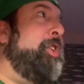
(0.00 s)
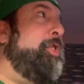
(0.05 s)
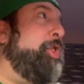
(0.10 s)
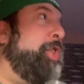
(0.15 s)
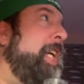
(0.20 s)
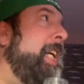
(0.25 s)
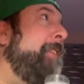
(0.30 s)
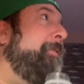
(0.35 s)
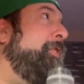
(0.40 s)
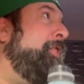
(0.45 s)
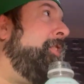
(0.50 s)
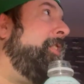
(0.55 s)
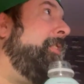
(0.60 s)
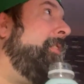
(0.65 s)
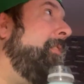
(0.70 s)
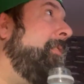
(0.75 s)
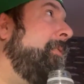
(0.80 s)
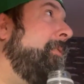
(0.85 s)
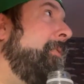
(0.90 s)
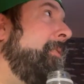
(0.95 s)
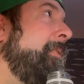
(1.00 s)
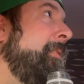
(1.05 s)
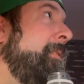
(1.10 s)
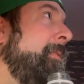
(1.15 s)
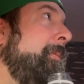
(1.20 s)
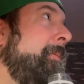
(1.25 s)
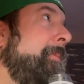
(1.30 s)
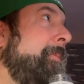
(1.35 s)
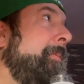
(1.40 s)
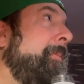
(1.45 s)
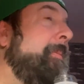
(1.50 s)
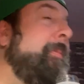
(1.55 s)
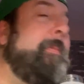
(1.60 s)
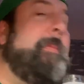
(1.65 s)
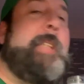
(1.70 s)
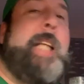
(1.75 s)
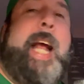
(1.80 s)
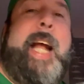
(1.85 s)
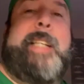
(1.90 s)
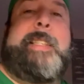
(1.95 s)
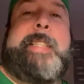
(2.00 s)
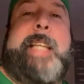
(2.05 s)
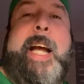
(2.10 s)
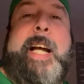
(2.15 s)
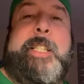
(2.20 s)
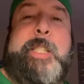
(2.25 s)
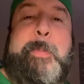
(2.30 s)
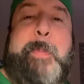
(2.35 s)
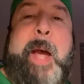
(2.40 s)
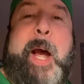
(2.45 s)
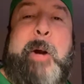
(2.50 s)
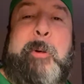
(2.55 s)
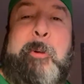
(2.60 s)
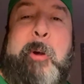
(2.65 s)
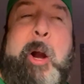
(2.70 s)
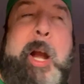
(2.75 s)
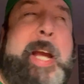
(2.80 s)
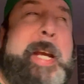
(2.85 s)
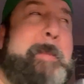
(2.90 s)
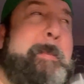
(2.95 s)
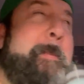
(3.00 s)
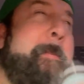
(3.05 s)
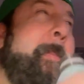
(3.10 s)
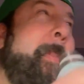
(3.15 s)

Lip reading: Chiefs. That sounds about right.